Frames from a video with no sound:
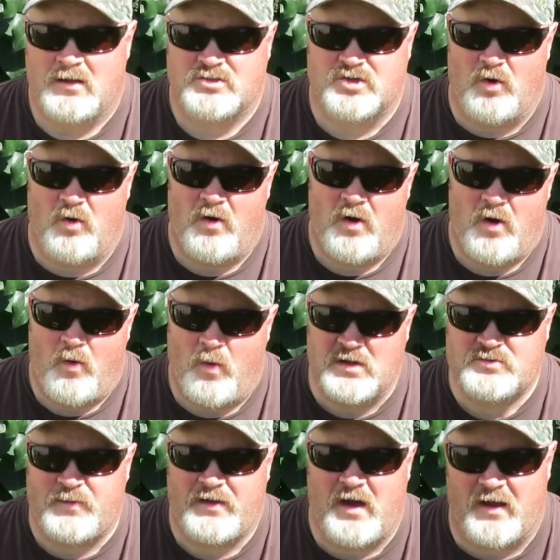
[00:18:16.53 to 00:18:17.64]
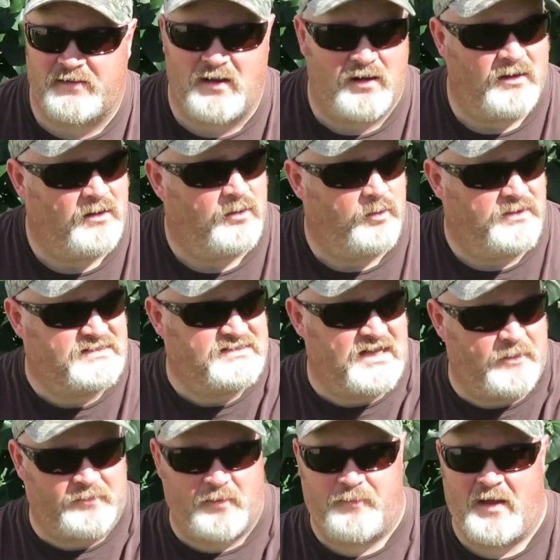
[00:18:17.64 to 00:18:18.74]
So once we got there, we
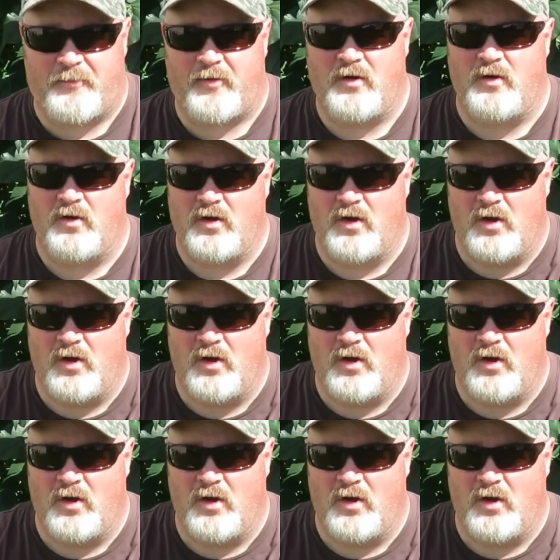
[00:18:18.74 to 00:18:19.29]
set up the paper.